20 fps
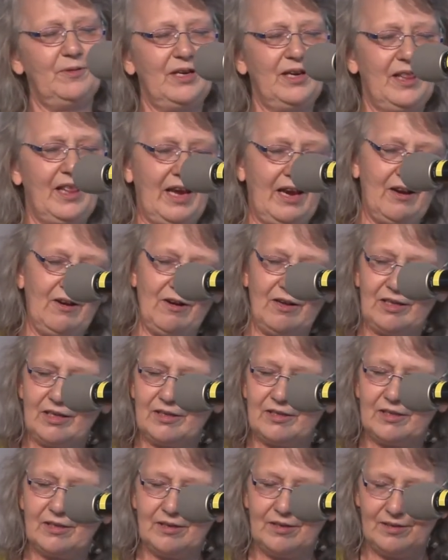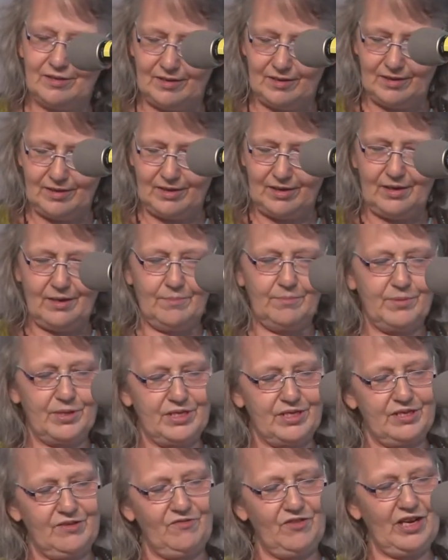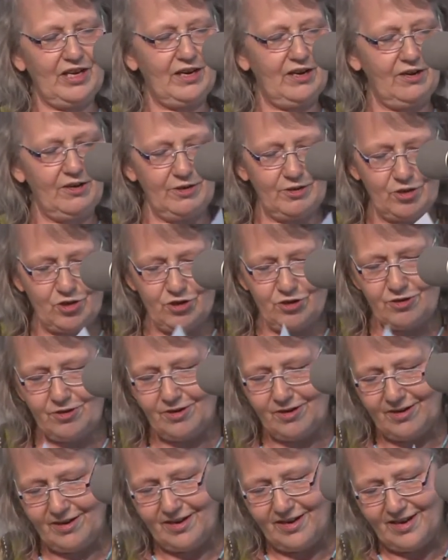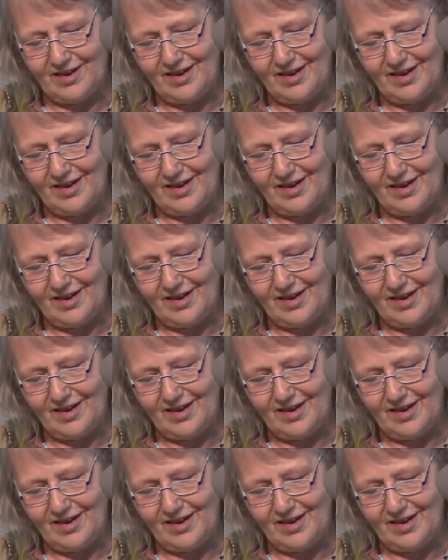what do they call it? Pacific culture,